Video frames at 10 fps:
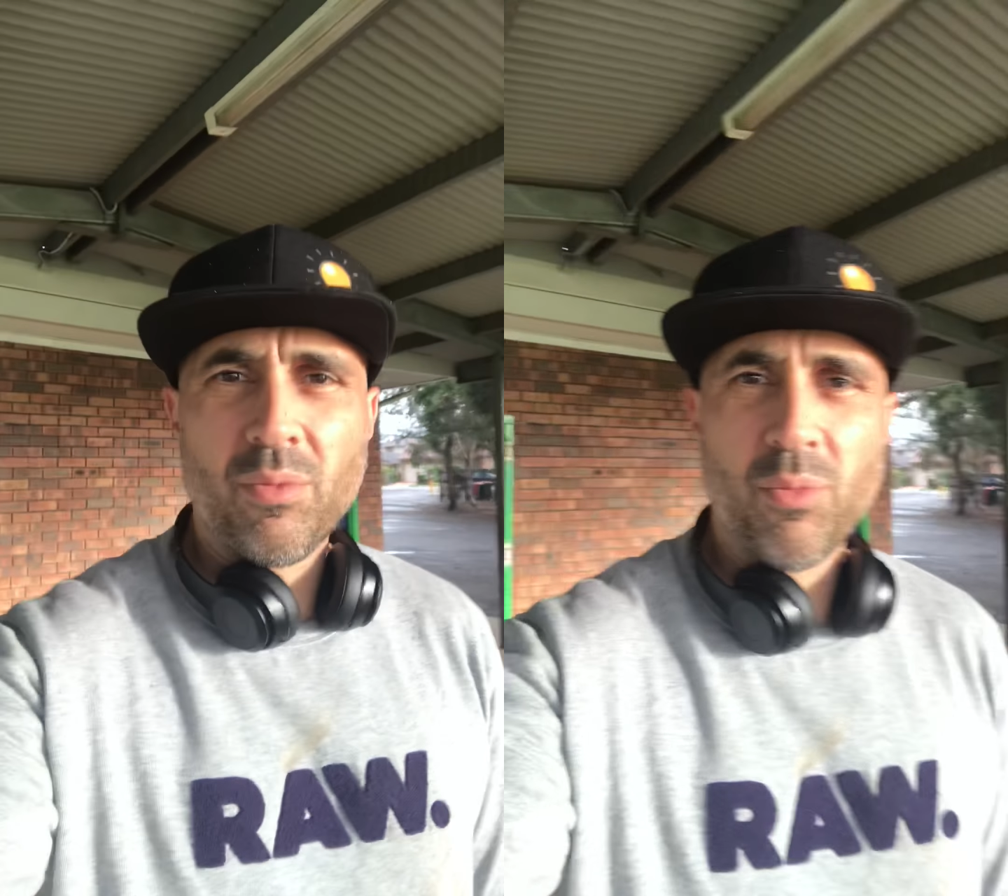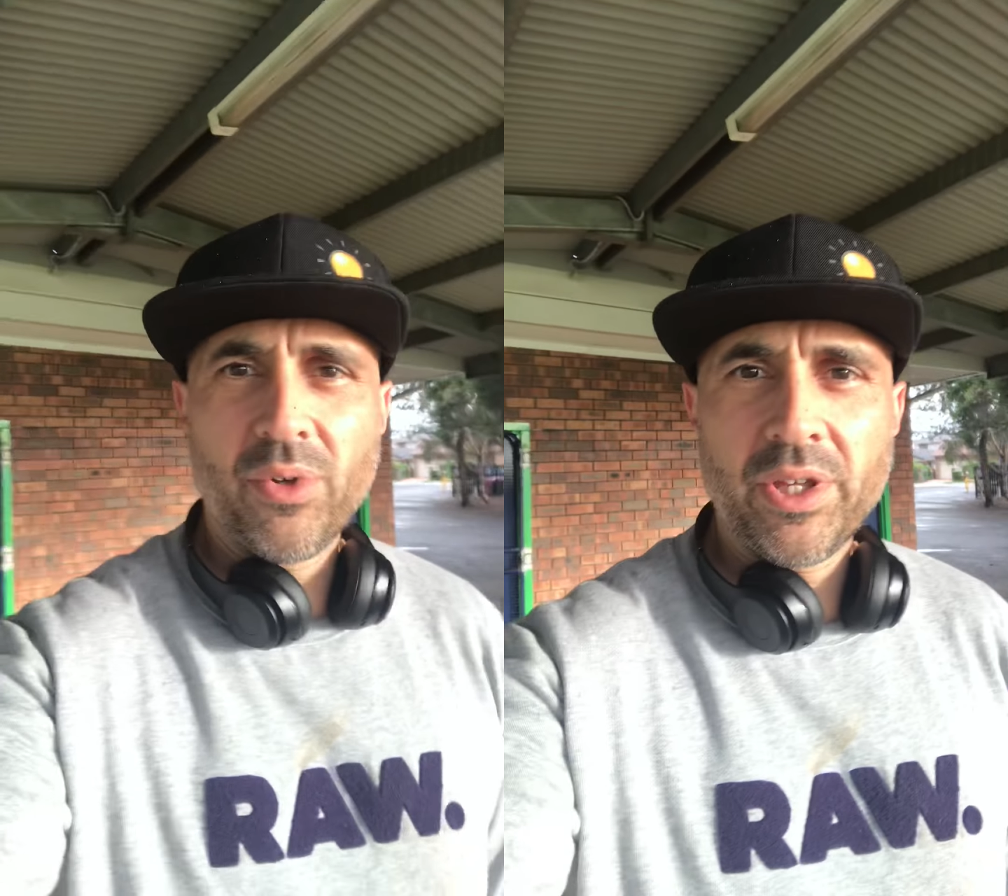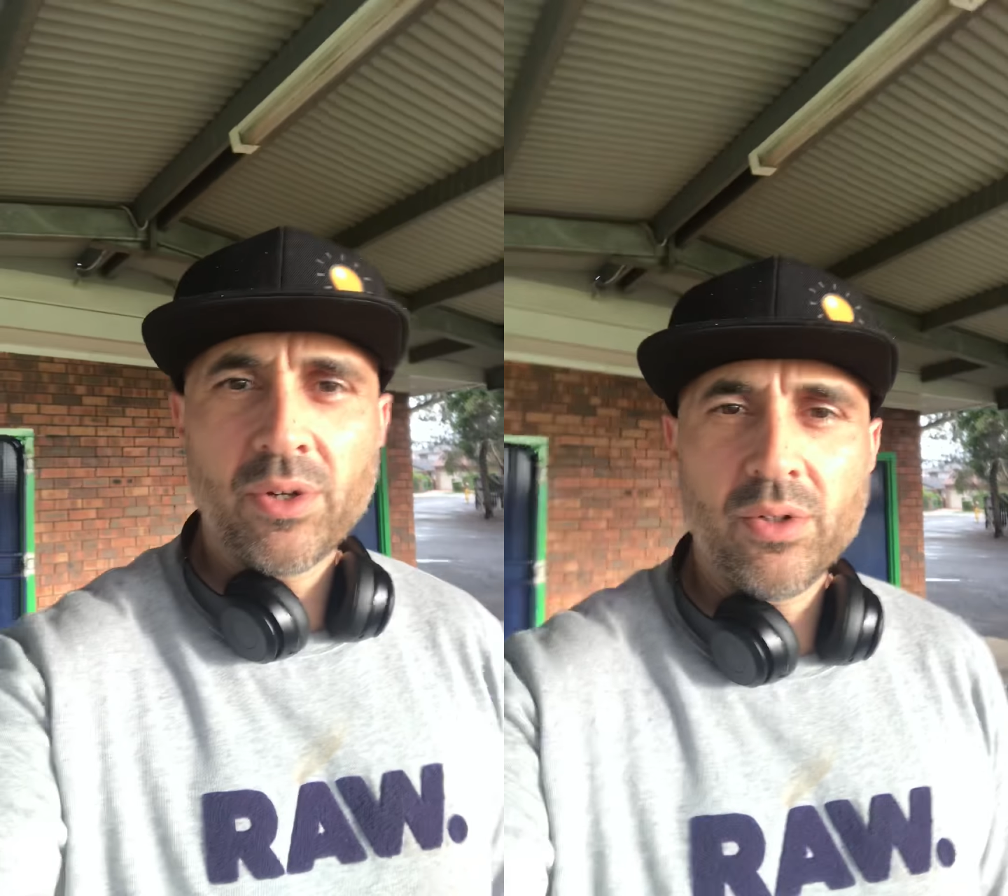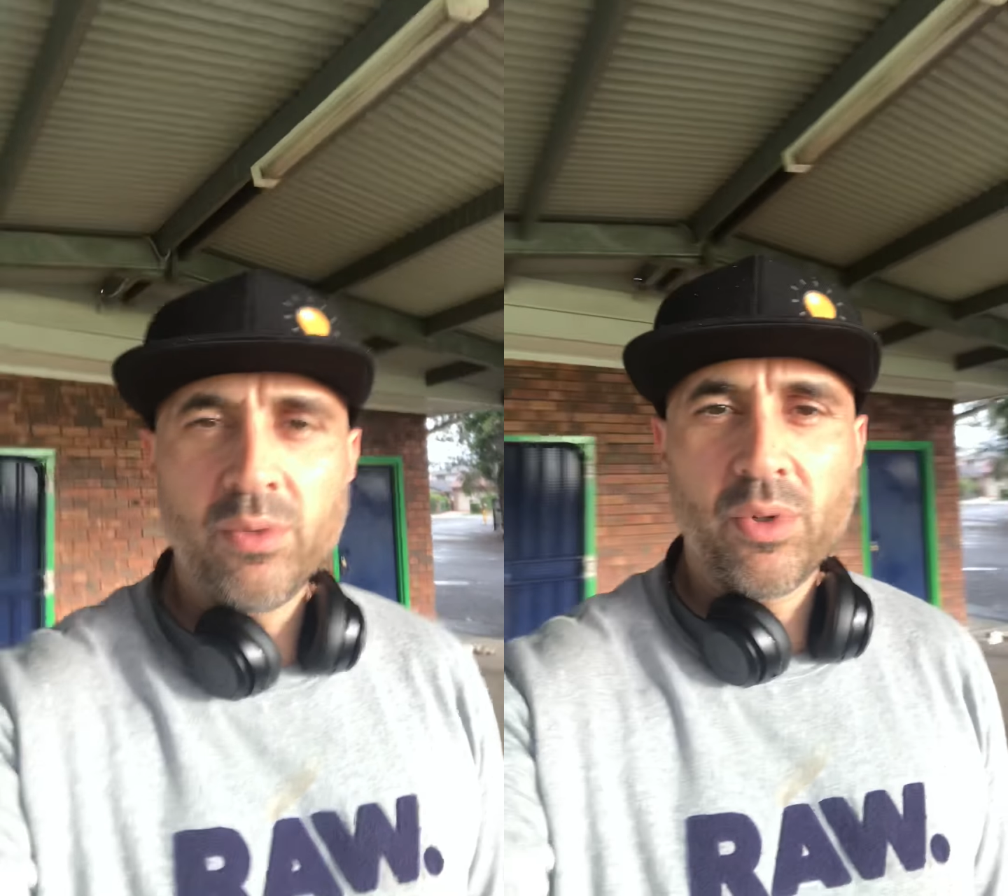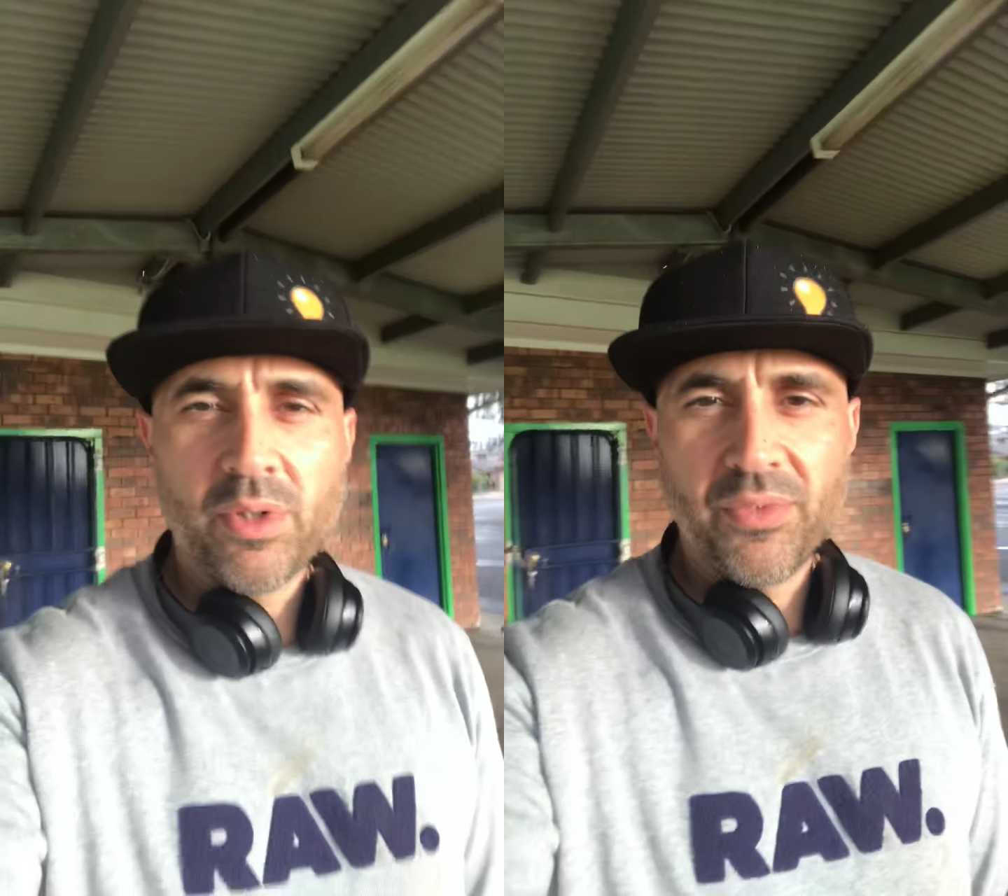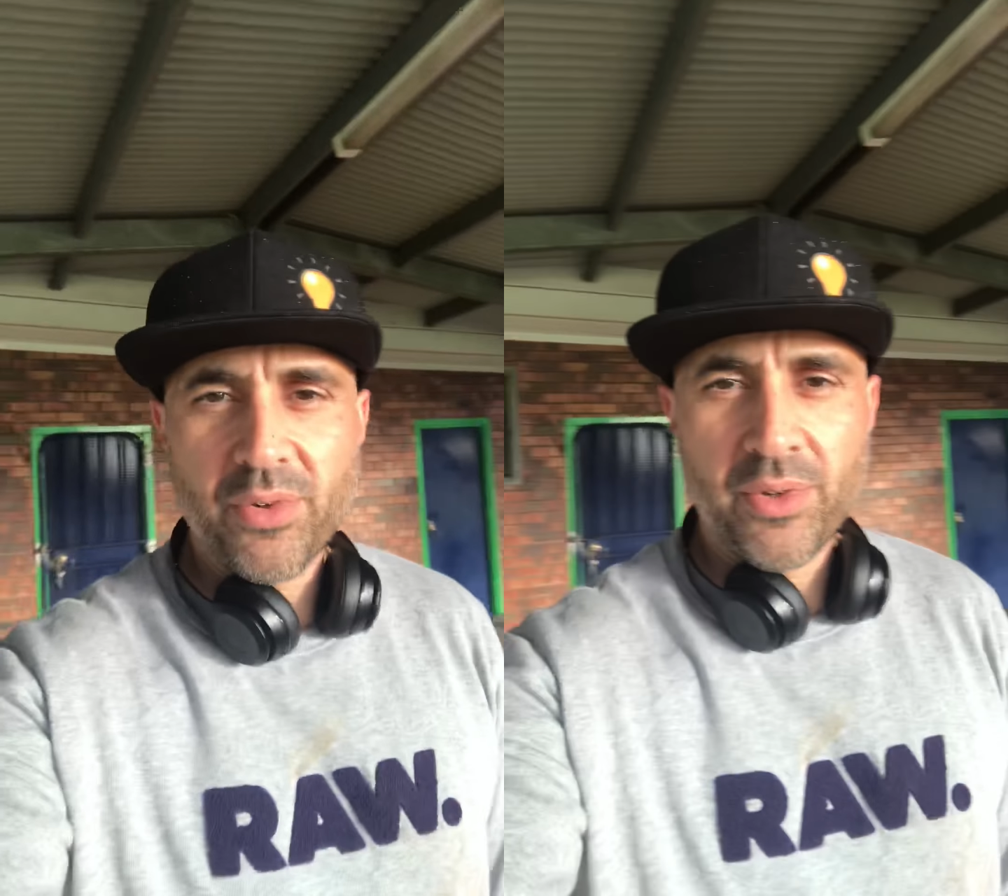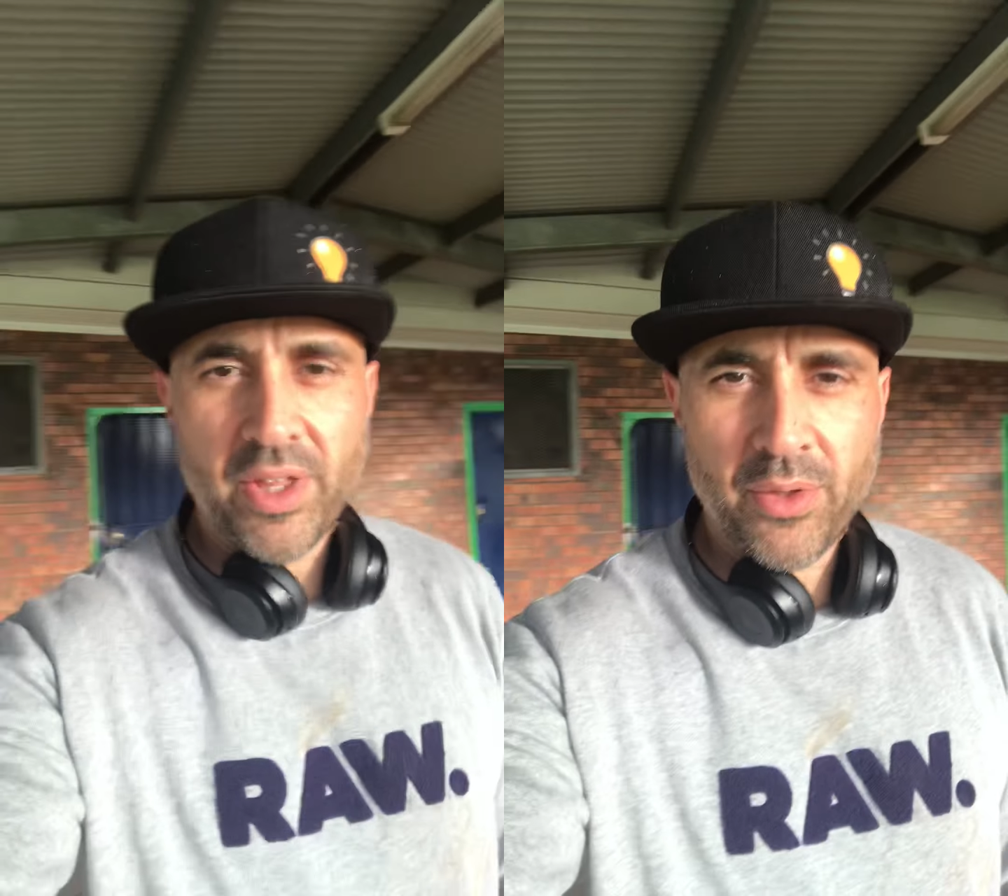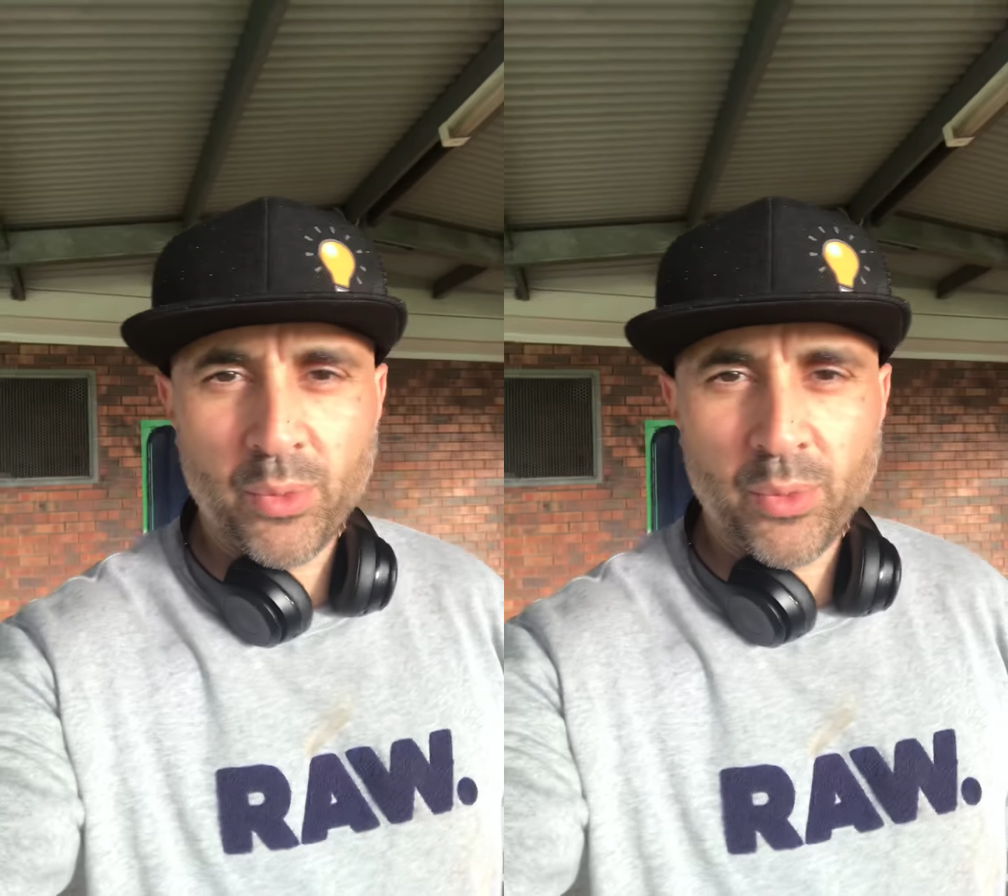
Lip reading: Morning all, welcome to another